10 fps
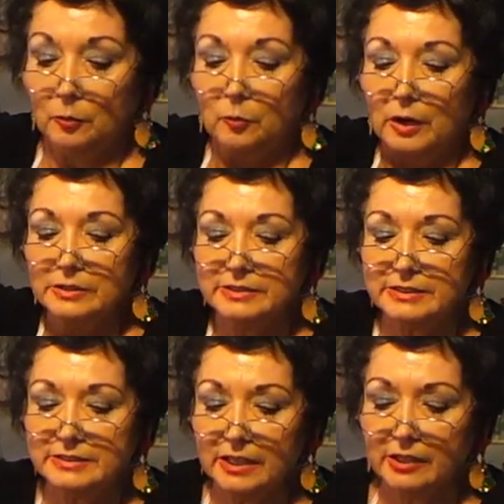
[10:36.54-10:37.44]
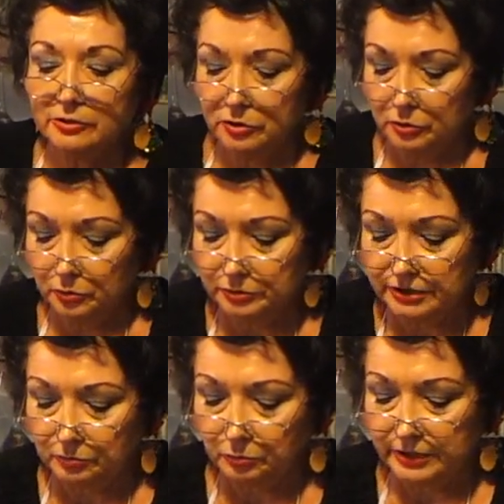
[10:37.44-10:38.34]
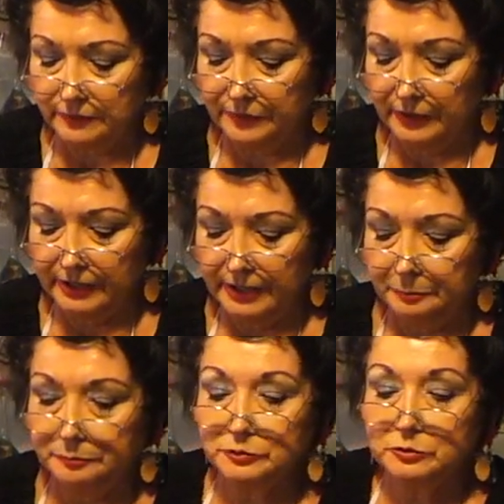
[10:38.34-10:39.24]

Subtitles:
Once it's done, you just want to fill it up